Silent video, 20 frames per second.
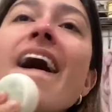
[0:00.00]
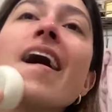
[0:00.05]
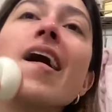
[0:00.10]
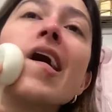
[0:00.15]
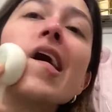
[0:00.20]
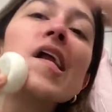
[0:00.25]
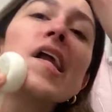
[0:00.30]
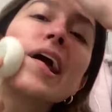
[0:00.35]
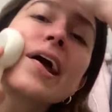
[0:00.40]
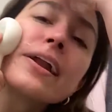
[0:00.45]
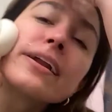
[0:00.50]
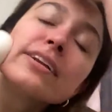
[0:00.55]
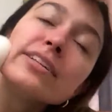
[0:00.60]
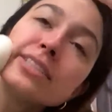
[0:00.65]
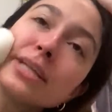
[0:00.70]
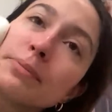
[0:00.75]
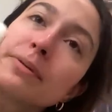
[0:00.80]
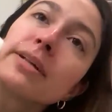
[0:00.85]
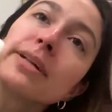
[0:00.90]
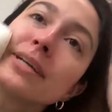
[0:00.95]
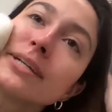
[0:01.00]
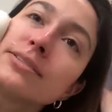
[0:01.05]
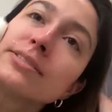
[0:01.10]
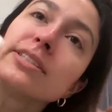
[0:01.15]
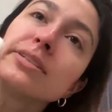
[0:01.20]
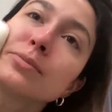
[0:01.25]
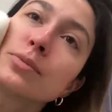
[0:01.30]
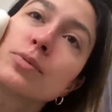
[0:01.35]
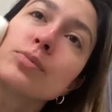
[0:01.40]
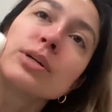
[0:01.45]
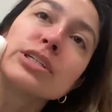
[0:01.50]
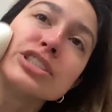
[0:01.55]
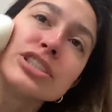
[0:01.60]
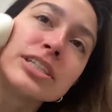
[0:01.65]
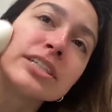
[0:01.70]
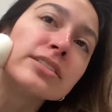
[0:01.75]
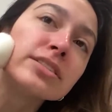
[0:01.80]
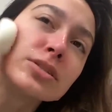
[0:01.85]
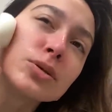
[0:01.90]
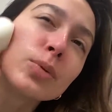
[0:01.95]
a like more intense version of that, but
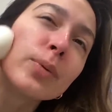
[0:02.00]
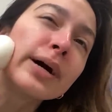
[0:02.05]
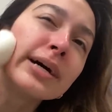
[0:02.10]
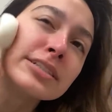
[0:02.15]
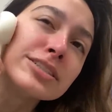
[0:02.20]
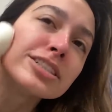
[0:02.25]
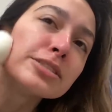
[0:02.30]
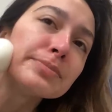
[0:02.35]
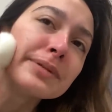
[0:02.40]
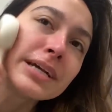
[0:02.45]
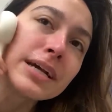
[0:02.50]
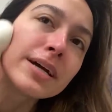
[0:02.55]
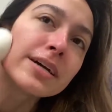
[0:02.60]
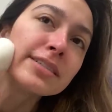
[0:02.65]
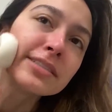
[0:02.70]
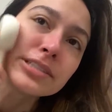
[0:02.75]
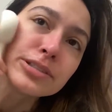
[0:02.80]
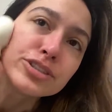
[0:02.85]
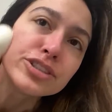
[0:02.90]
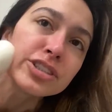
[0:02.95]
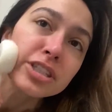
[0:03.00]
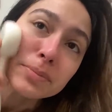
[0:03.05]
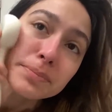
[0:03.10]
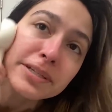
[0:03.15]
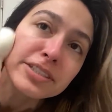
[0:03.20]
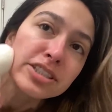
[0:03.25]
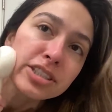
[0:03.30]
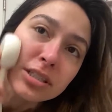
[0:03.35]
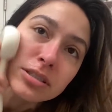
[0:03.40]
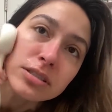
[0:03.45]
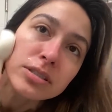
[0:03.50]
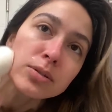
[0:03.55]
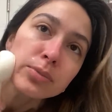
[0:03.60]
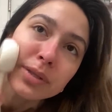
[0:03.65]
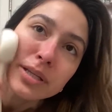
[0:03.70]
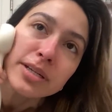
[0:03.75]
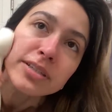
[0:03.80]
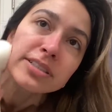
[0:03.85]
I usually just use the first setting on the